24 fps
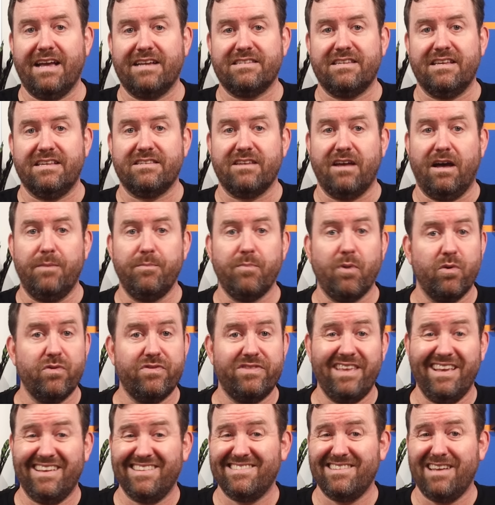access on
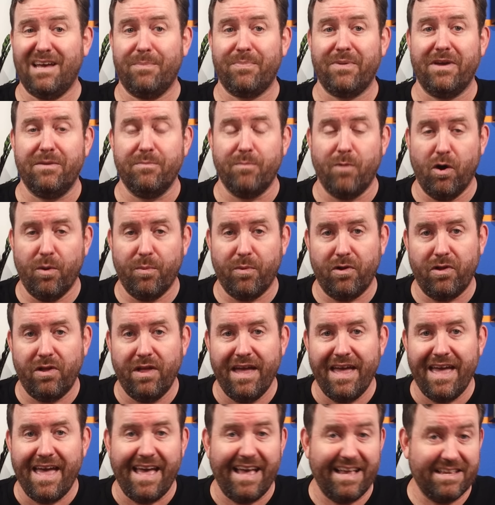both desktop and
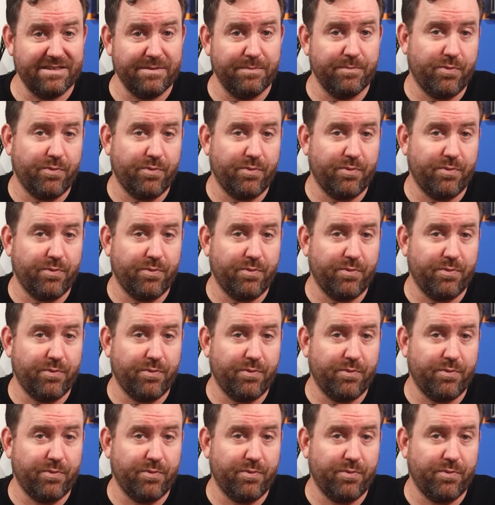mobile has